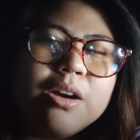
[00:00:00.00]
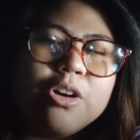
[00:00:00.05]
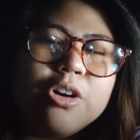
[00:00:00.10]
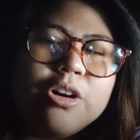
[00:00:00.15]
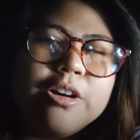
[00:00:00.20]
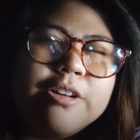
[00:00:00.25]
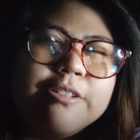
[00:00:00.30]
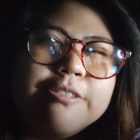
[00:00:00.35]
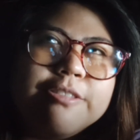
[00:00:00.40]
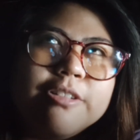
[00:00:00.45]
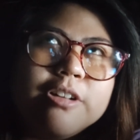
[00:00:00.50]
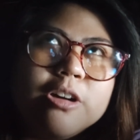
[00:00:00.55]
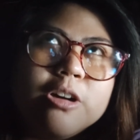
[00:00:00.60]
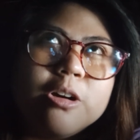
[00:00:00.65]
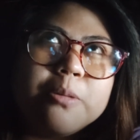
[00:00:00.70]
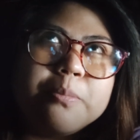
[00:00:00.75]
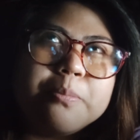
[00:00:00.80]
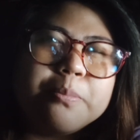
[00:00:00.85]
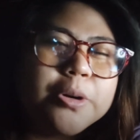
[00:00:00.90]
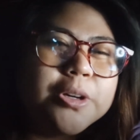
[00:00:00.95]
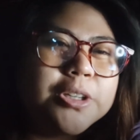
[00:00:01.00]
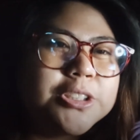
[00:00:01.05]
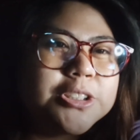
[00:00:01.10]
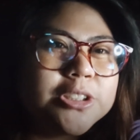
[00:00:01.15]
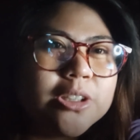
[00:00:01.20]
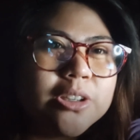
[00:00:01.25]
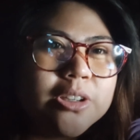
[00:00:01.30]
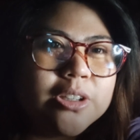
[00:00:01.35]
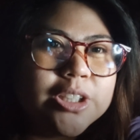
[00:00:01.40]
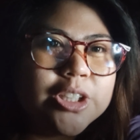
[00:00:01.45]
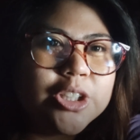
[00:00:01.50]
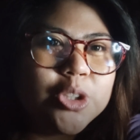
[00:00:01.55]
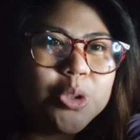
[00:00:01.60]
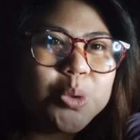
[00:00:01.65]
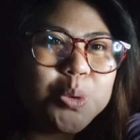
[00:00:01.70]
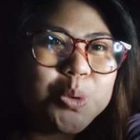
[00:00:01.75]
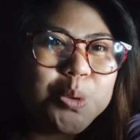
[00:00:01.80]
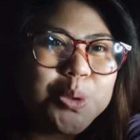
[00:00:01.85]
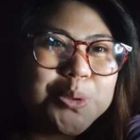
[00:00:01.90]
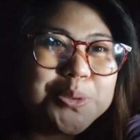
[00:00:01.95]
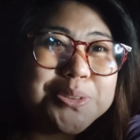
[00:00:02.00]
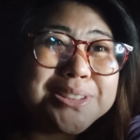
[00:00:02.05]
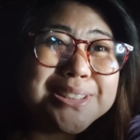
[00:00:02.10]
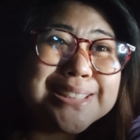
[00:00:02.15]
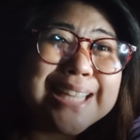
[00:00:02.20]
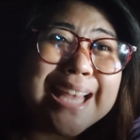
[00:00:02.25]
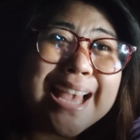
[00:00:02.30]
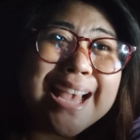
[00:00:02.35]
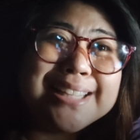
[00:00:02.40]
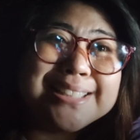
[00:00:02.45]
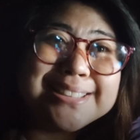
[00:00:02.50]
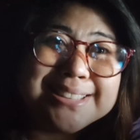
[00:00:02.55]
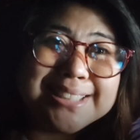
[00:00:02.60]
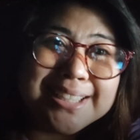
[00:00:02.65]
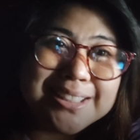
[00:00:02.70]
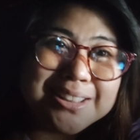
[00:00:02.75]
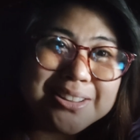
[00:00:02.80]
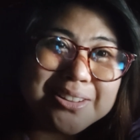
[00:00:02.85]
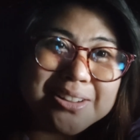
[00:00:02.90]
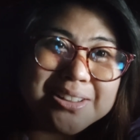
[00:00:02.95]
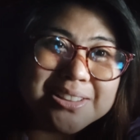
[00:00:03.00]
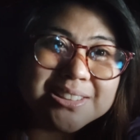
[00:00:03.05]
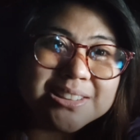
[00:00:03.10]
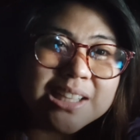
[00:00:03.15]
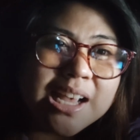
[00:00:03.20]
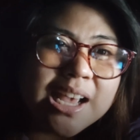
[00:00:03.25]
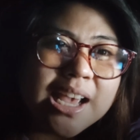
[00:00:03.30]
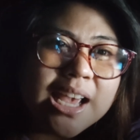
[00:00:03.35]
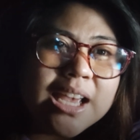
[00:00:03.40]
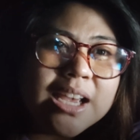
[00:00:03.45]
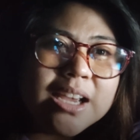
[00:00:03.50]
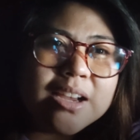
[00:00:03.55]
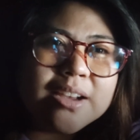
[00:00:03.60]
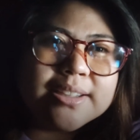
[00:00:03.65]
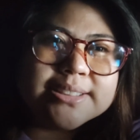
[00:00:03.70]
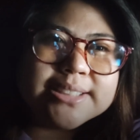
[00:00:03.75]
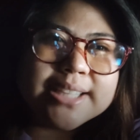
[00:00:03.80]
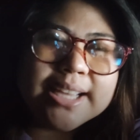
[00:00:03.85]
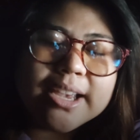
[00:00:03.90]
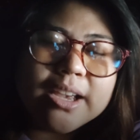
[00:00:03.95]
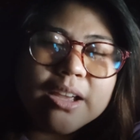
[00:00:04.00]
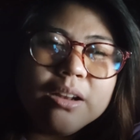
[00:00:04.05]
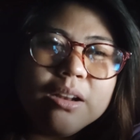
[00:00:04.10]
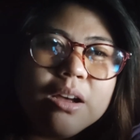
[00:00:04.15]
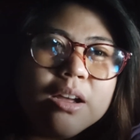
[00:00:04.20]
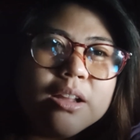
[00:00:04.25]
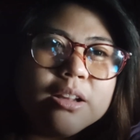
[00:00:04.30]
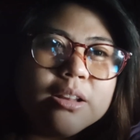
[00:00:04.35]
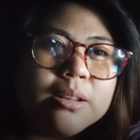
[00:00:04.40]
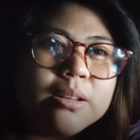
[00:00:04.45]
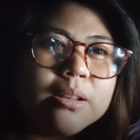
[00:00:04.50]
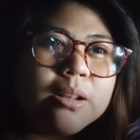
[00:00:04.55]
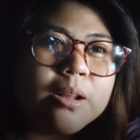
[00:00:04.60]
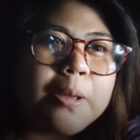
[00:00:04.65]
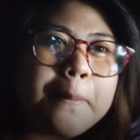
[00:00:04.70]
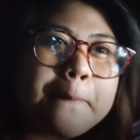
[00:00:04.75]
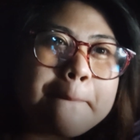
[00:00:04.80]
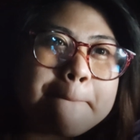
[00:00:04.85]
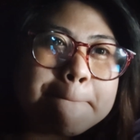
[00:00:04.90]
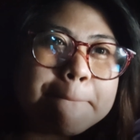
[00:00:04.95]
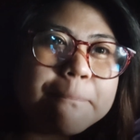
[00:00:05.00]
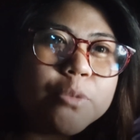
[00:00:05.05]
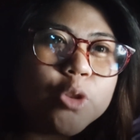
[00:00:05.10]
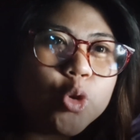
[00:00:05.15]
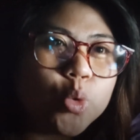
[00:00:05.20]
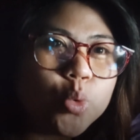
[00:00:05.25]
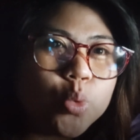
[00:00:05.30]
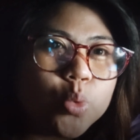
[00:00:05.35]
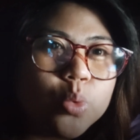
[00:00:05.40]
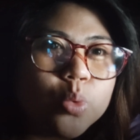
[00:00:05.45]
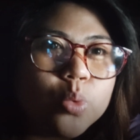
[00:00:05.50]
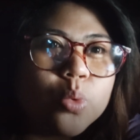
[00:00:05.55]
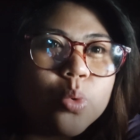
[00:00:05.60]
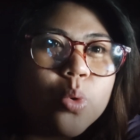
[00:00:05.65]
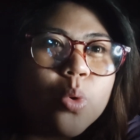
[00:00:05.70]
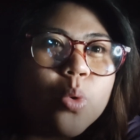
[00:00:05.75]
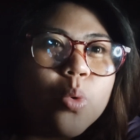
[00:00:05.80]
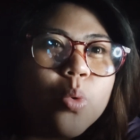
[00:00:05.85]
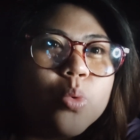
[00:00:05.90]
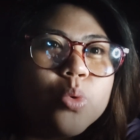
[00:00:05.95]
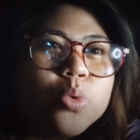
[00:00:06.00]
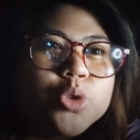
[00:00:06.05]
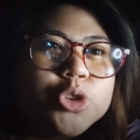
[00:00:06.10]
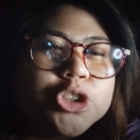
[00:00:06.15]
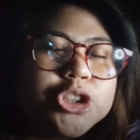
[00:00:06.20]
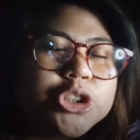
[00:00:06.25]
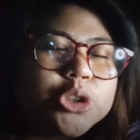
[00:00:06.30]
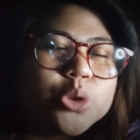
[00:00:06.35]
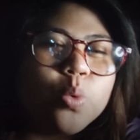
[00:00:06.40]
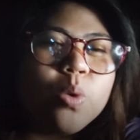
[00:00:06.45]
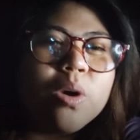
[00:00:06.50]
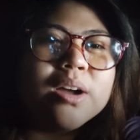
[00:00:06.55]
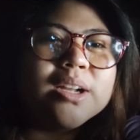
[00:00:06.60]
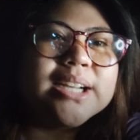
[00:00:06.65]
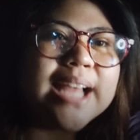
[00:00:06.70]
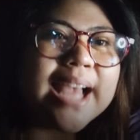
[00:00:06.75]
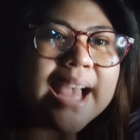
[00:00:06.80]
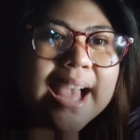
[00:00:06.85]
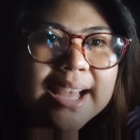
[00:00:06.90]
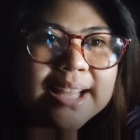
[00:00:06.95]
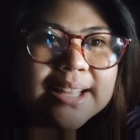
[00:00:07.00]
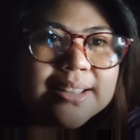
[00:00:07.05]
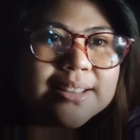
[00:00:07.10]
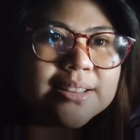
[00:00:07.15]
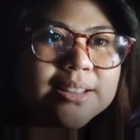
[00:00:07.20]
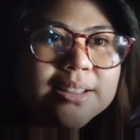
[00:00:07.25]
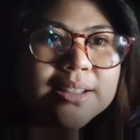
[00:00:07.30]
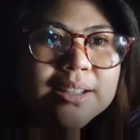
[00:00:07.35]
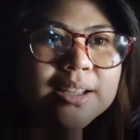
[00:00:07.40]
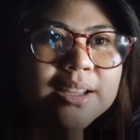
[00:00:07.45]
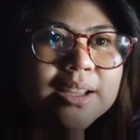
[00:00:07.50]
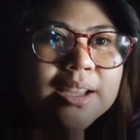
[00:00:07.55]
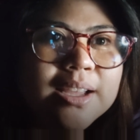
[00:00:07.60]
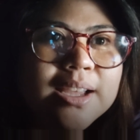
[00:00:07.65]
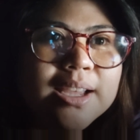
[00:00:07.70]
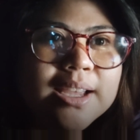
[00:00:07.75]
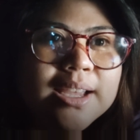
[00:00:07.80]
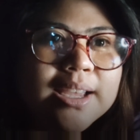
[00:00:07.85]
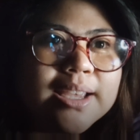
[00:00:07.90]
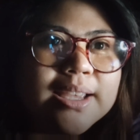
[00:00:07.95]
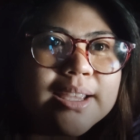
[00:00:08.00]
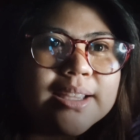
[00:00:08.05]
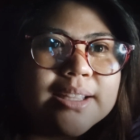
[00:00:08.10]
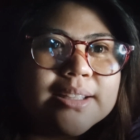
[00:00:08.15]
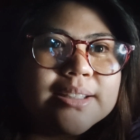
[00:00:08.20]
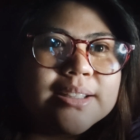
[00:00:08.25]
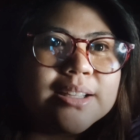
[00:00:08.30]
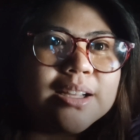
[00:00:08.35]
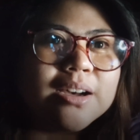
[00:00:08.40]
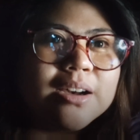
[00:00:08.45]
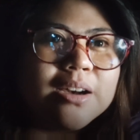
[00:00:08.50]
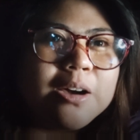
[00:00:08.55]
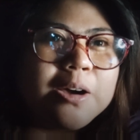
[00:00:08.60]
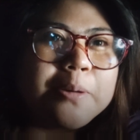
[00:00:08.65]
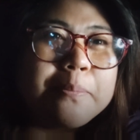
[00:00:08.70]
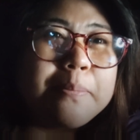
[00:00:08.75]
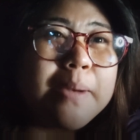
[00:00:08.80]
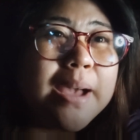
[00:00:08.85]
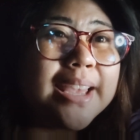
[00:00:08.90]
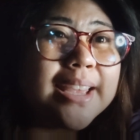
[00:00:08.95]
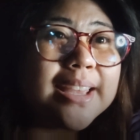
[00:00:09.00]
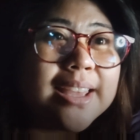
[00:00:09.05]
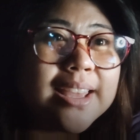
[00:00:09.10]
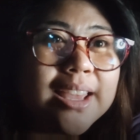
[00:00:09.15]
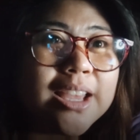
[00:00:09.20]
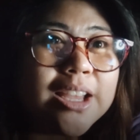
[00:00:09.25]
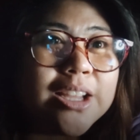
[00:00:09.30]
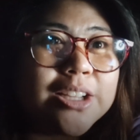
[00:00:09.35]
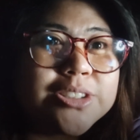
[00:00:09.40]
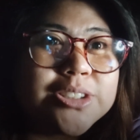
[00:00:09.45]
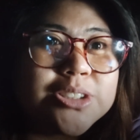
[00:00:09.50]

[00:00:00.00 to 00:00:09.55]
a person who uses hand signals, because I cannot do just one hand in biking.